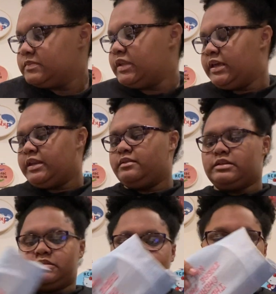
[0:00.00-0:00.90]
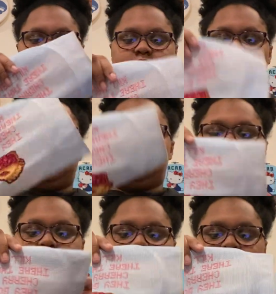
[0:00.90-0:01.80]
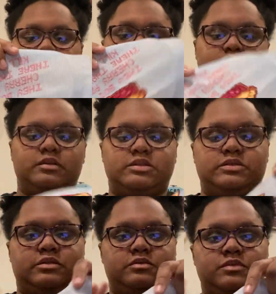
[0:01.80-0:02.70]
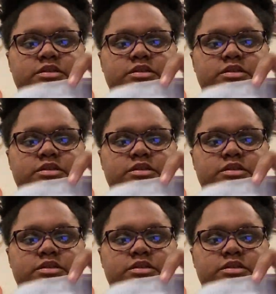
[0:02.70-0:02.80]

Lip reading: And this is it in real life, because you couldn't really